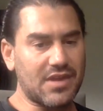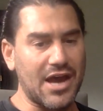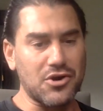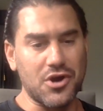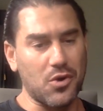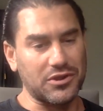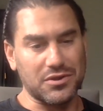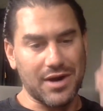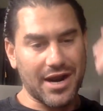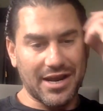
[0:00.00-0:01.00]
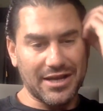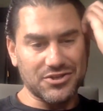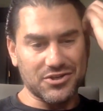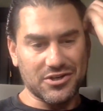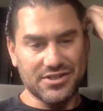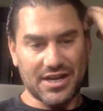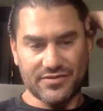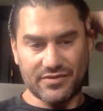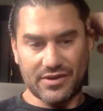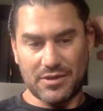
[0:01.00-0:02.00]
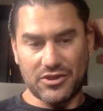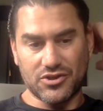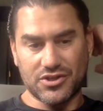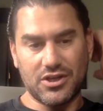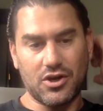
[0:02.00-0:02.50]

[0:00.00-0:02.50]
I don't know what the right answer is. There's